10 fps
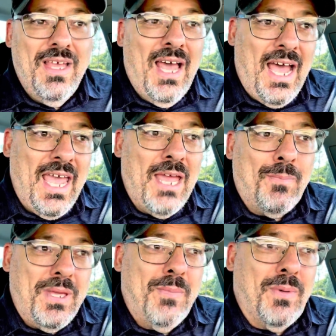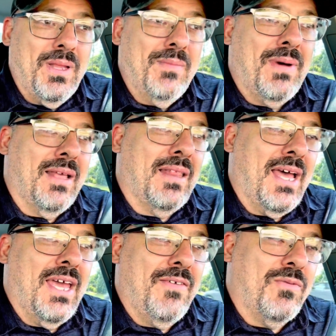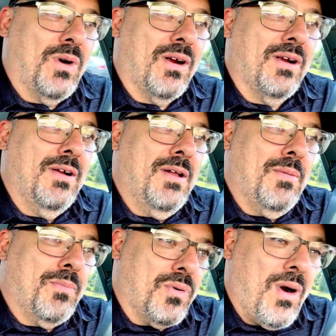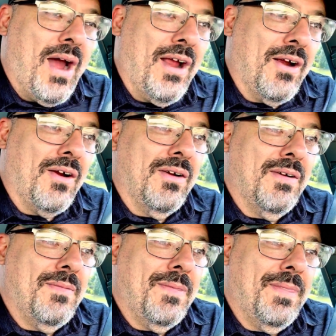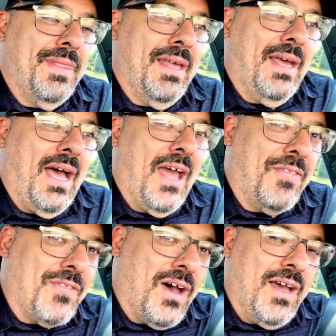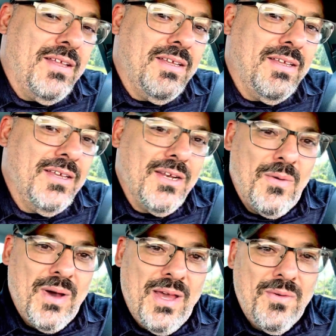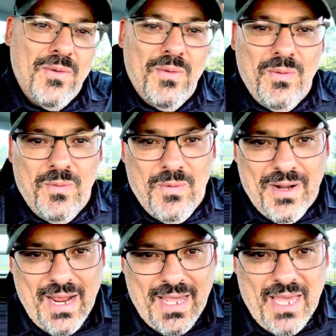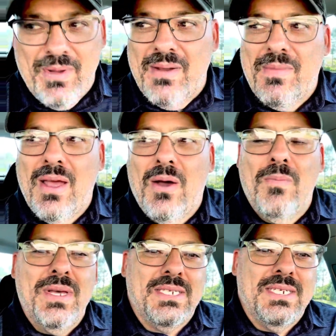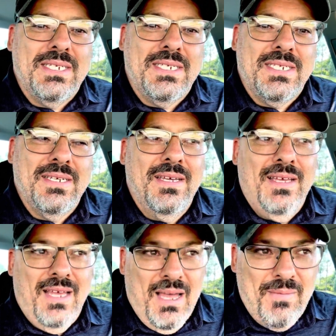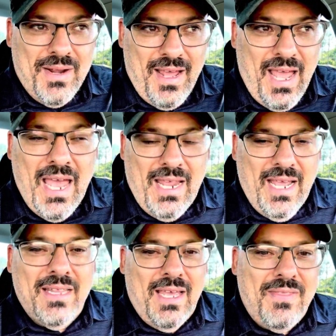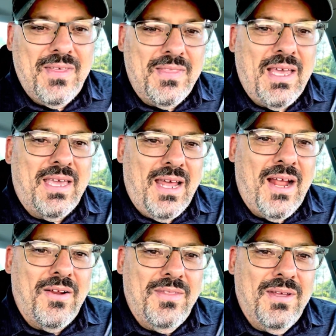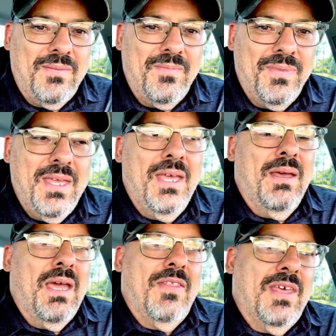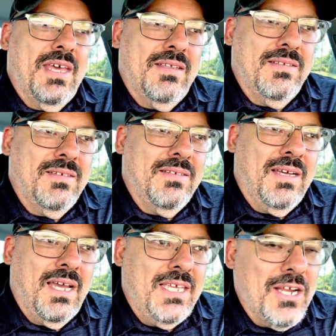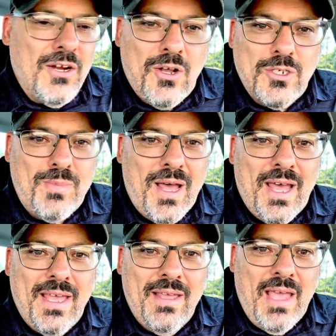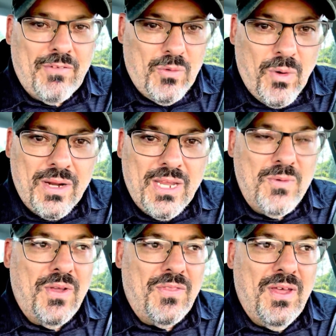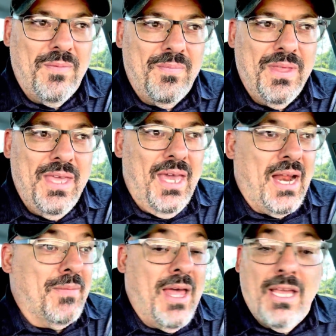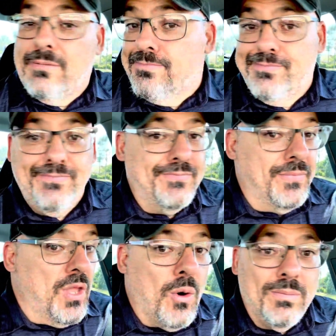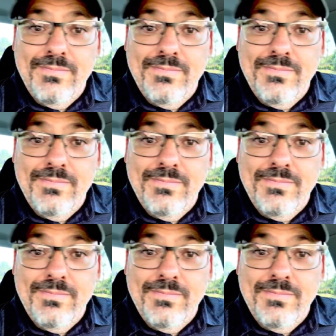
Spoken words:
I had people in my life where prior I thought, you know what? When I come into my own business, I think I could hire them. And then a year goes by after working with them, and I'm like, nope,